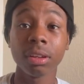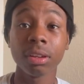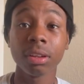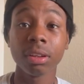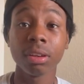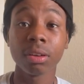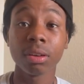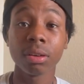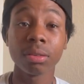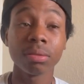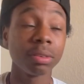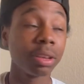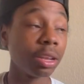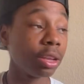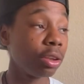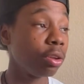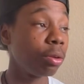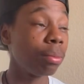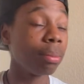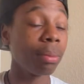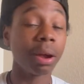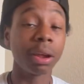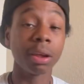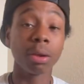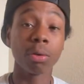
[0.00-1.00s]
You know what I'm saying? You
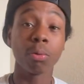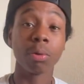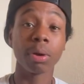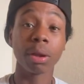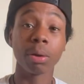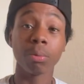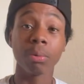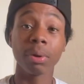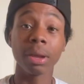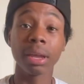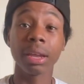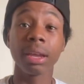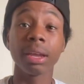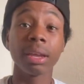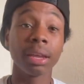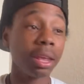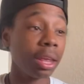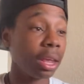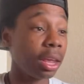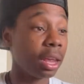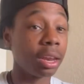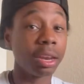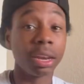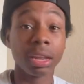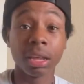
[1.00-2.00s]
might quit weed,
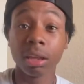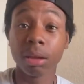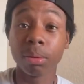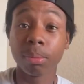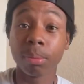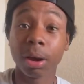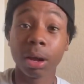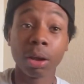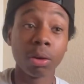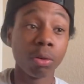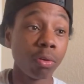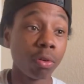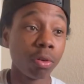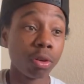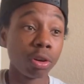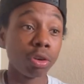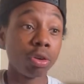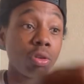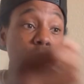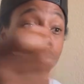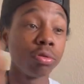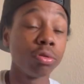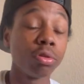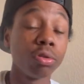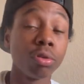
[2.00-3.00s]
and then you might go on
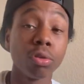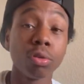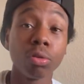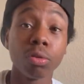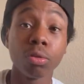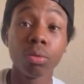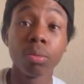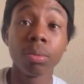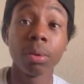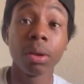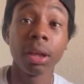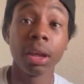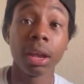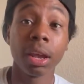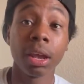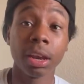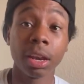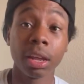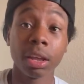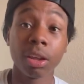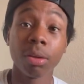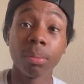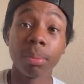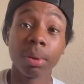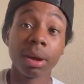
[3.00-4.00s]
YouTube, and
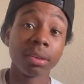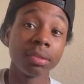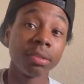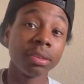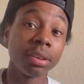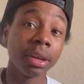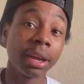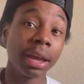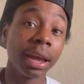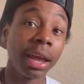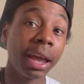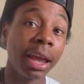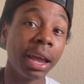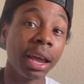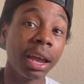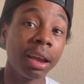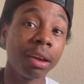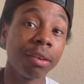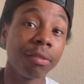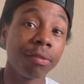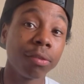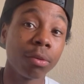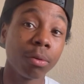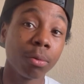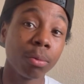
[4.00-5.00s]
then you might see an
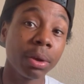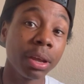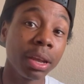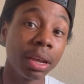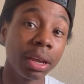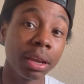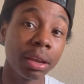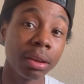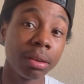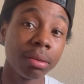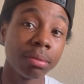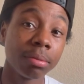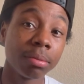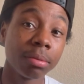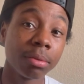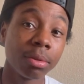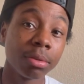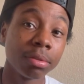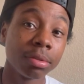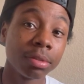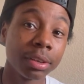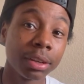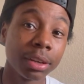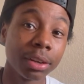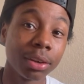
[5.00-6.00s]
ad for weed on
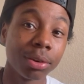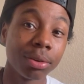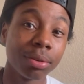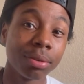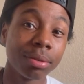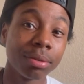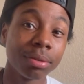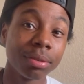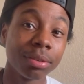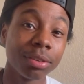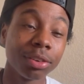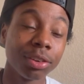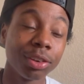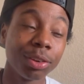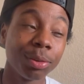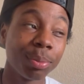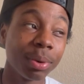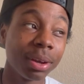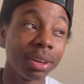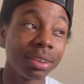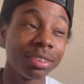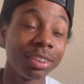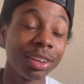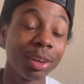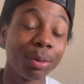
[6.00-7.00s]
sale. You
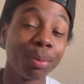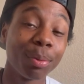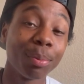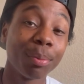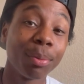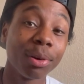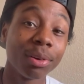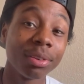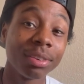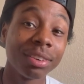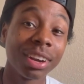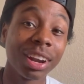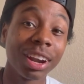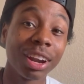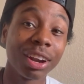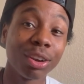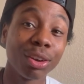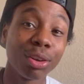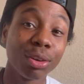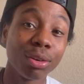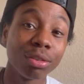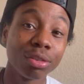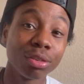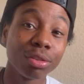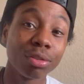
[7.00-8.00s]
might see a promotion of a
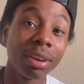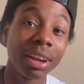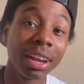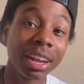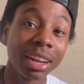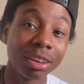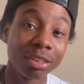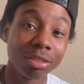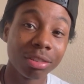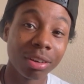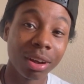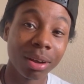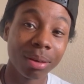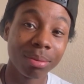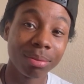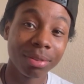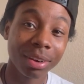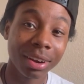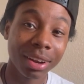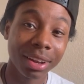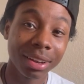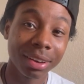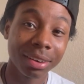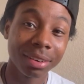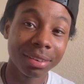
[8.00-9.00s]
new strain drop,
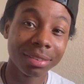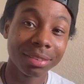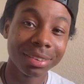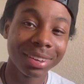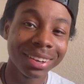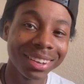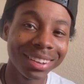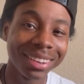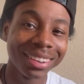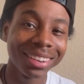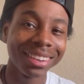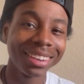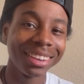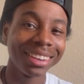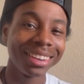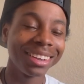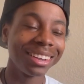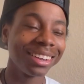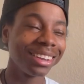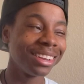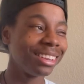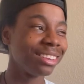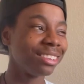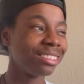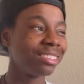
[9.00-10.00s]
right?
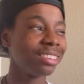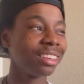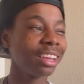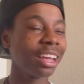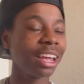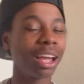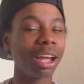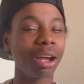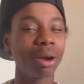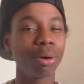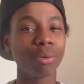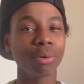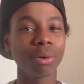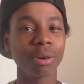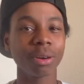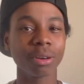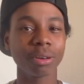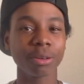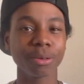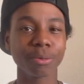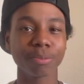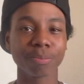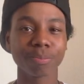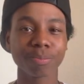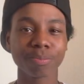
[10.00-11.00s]
You see how it
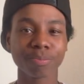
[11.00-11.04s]
work?